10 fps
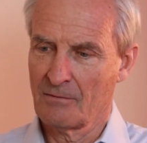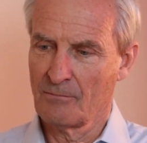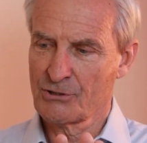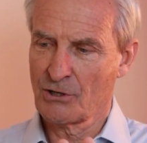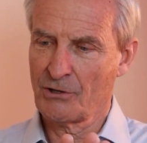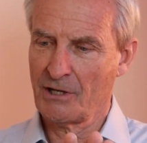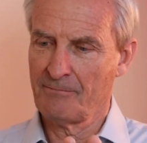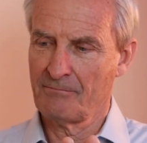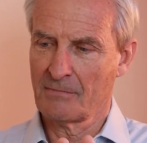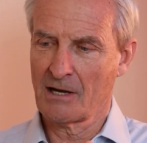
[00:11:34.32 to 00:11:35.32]

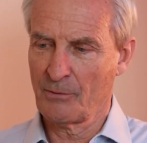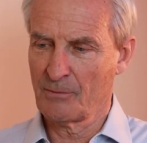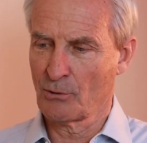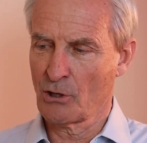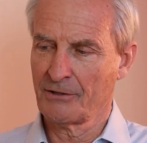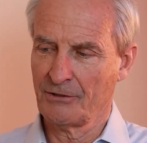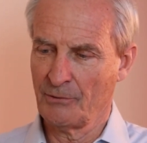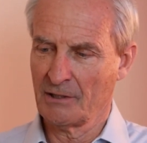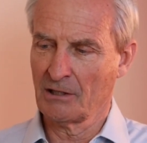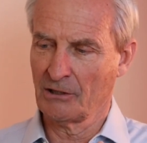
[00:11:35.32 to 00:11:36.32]
Maturity, I would broaden to
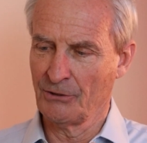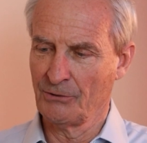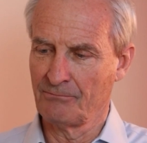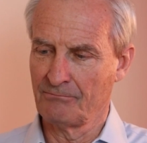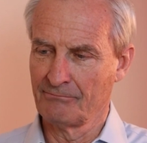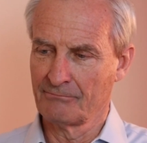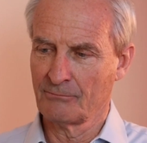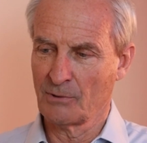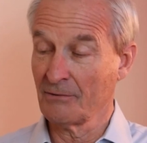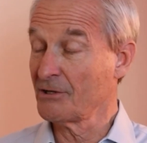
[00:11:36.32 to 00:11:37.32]
include,
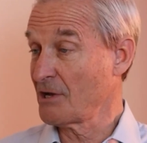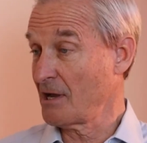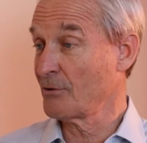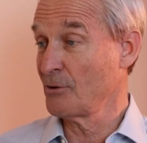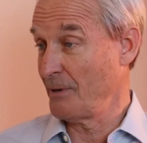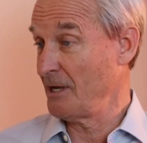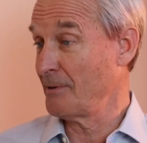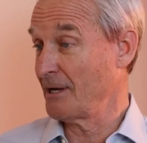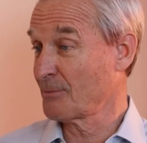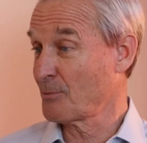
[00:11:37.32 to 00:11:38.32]
well, it's how are you paid
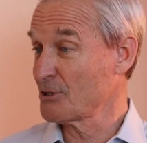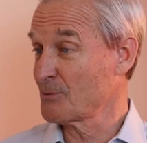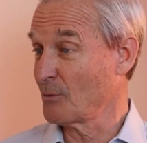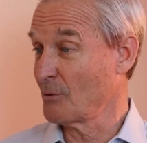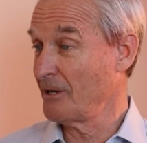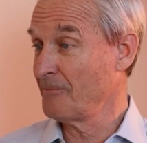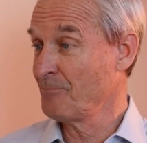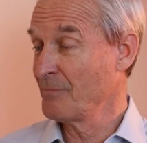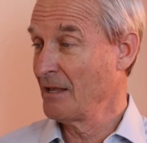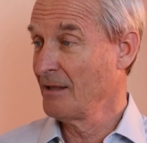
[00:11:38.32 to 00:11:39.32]
back the principal, right?
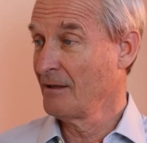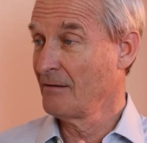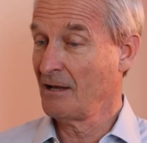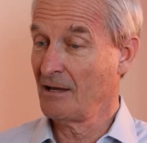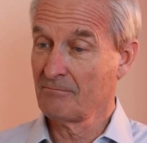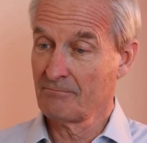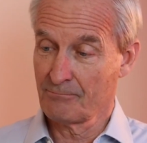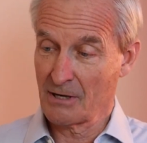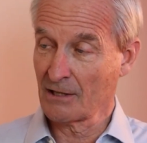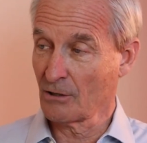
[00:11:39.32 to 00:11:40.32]
And
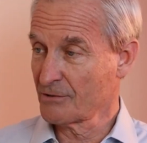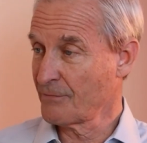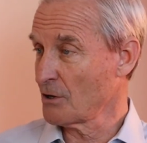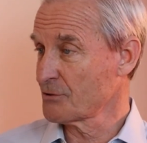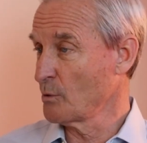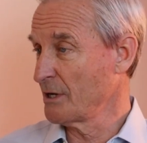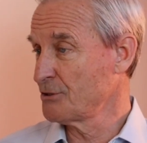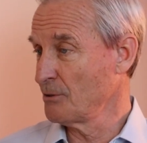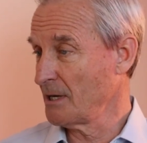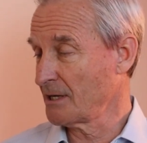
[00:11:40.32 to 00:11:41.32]
by and large falls in one of
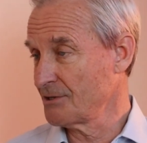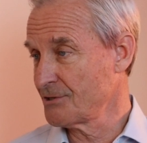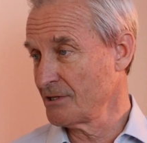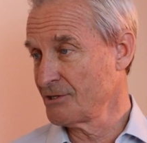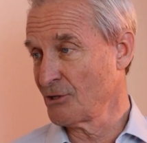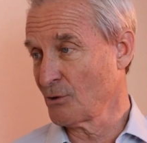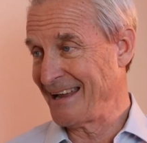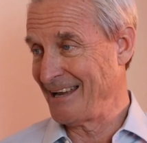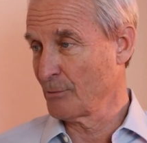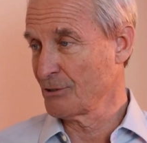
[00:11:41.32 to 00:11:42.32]
two buckets. It's either
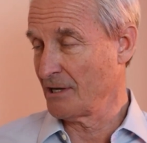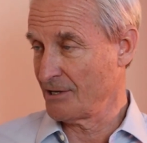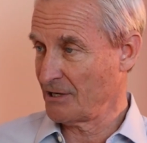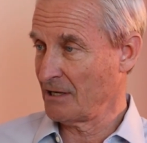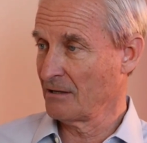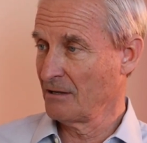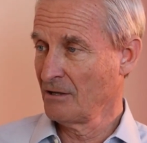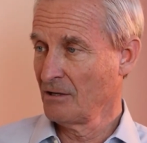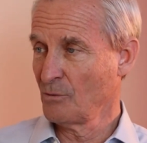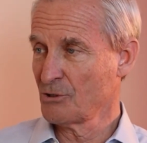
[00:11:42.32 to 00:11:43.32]
amortizing,
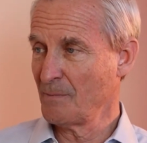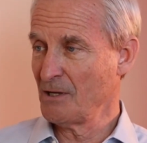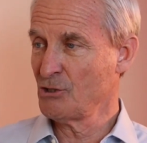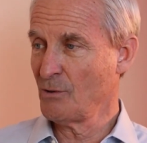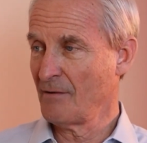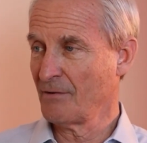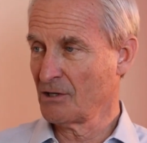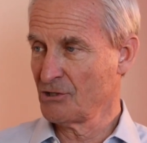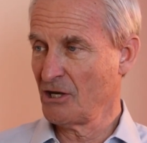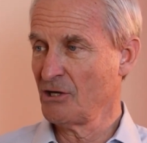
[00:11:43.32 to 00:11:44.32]
which means you have a
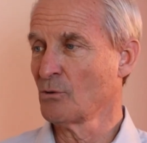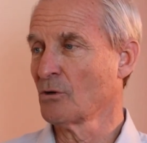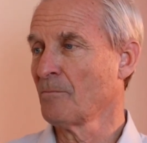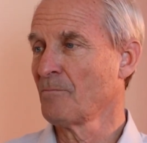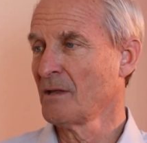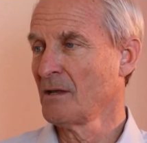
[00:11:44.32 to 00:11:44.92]
continual